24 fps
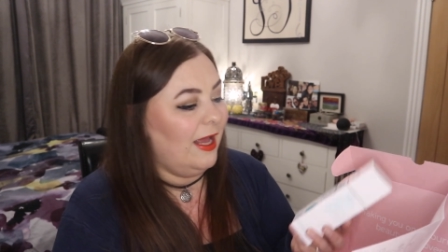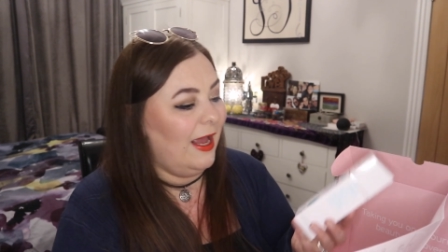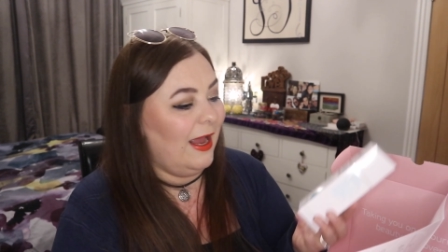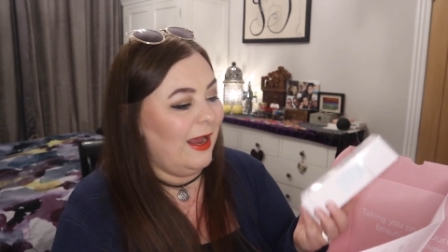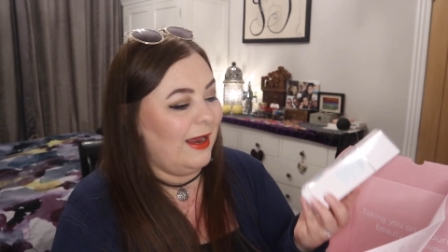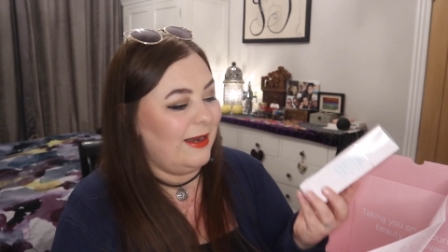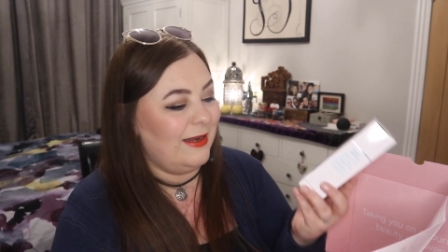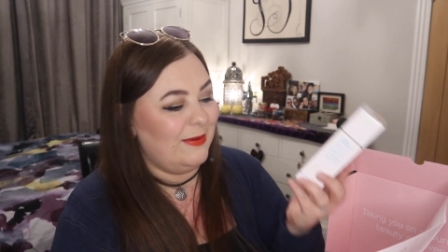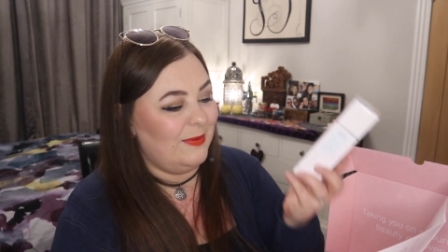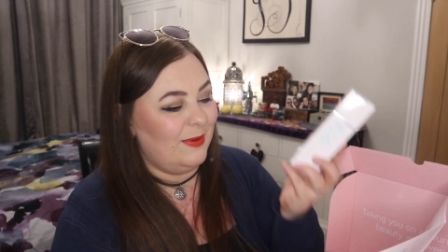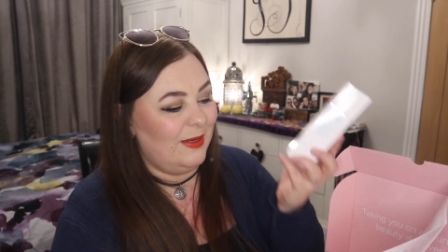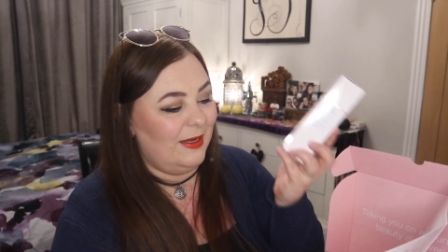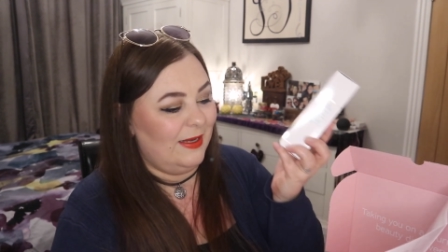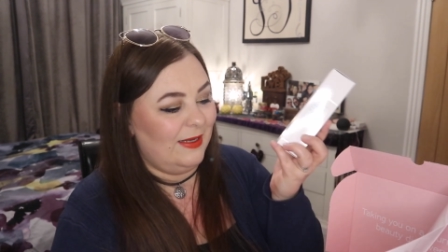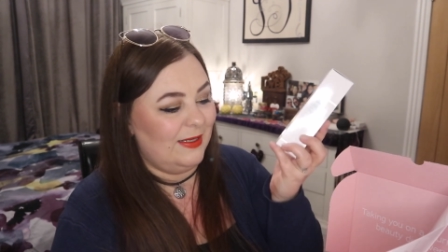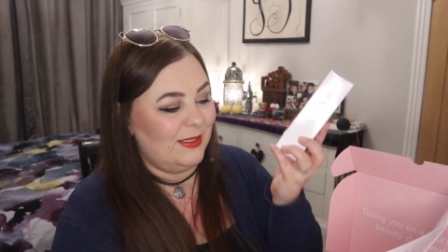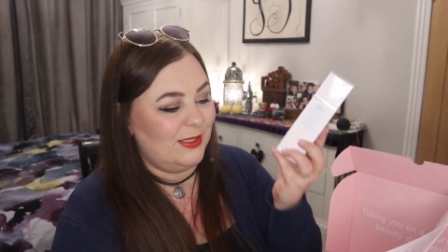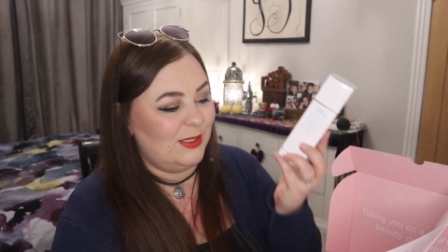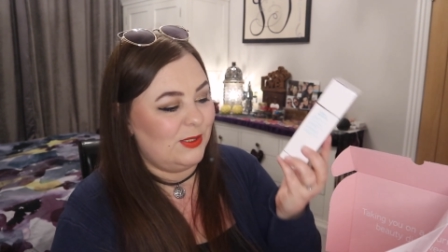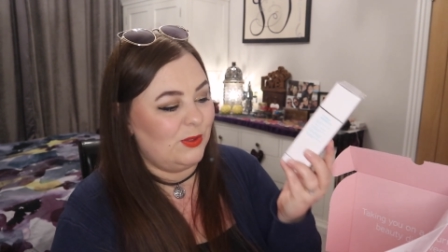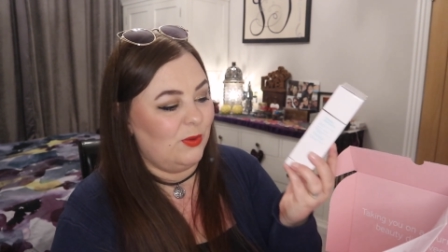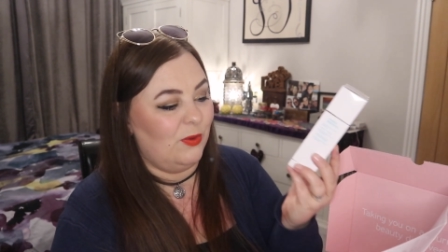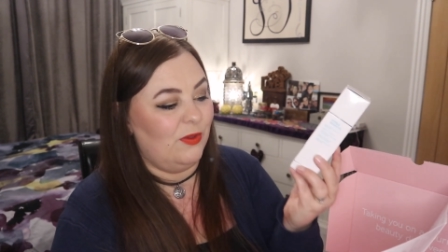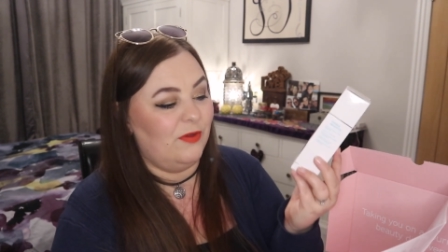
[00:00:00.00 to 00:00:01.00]
Anyway,
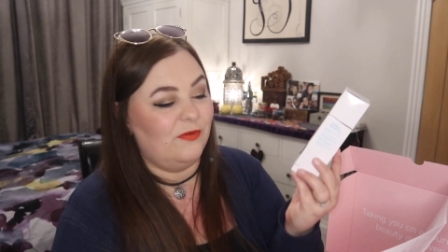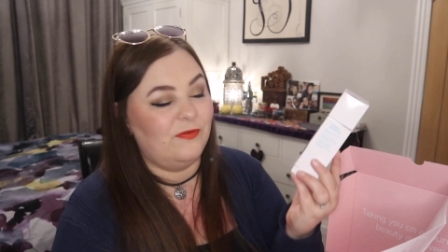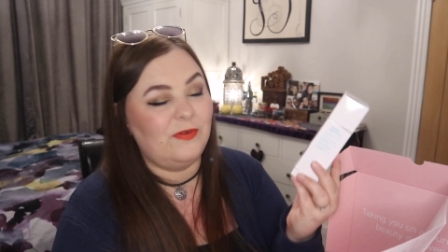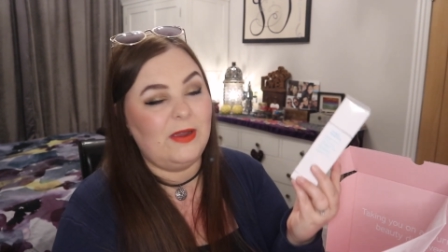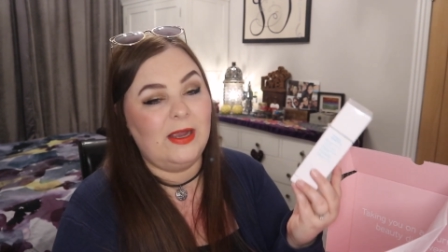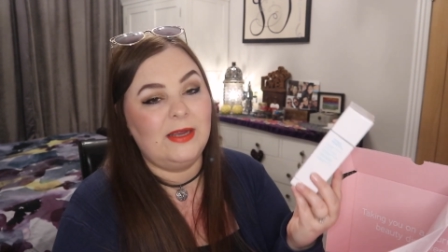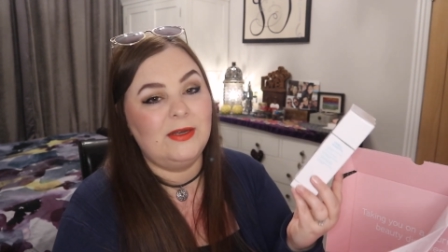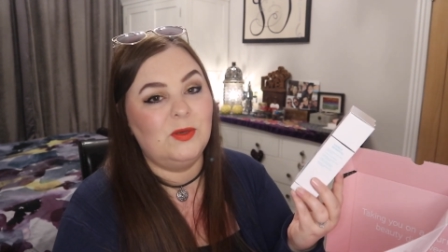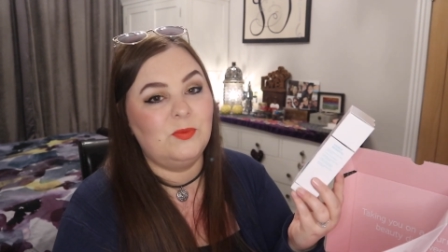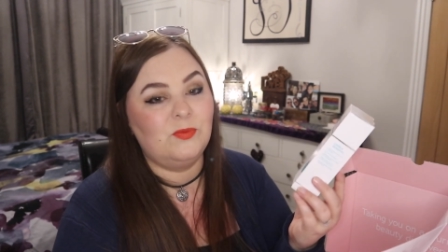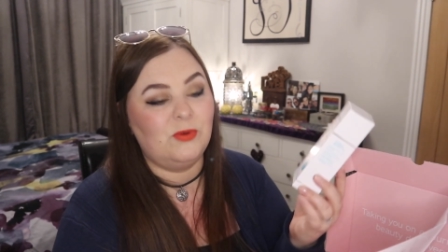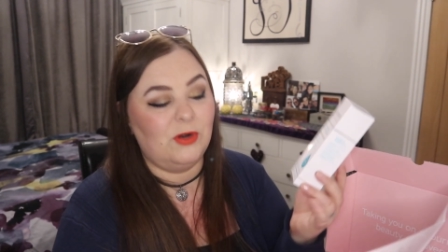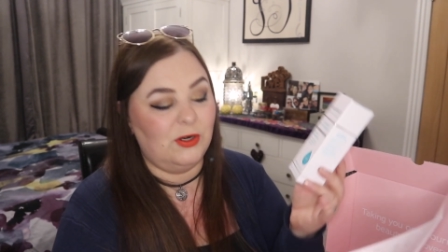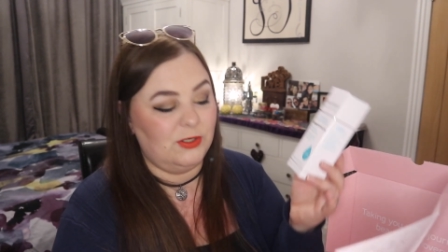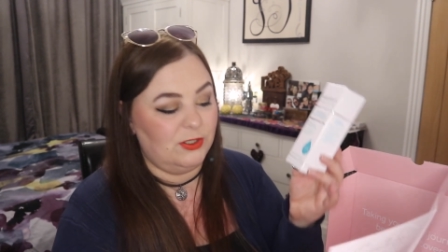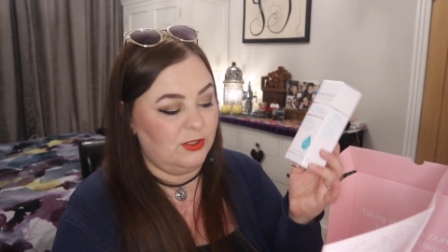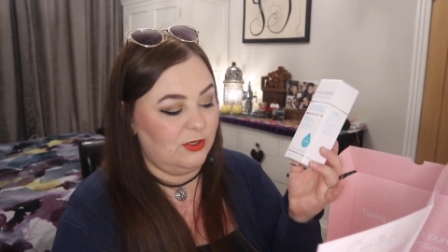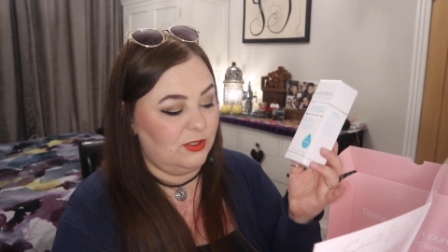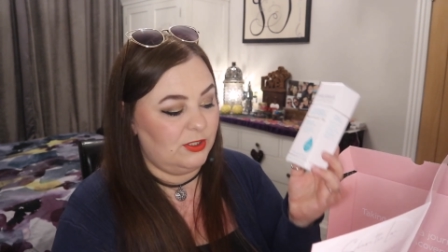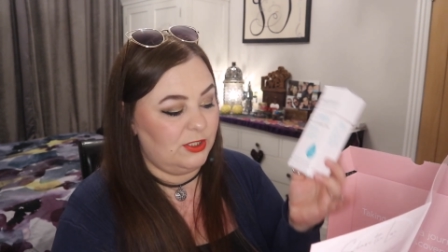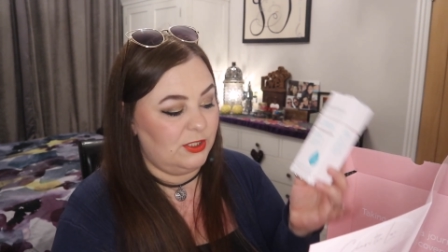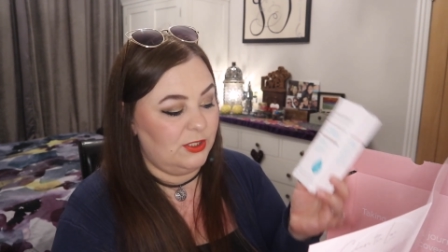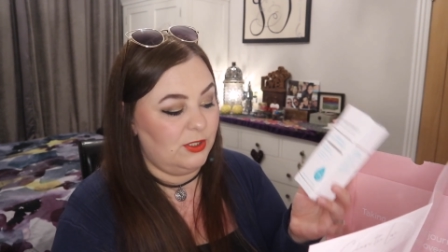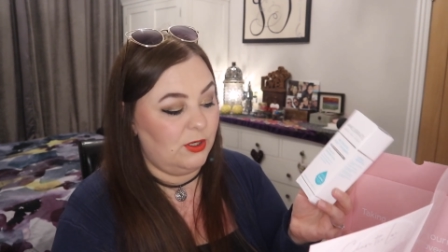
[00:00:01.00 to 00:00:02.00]
so the final product,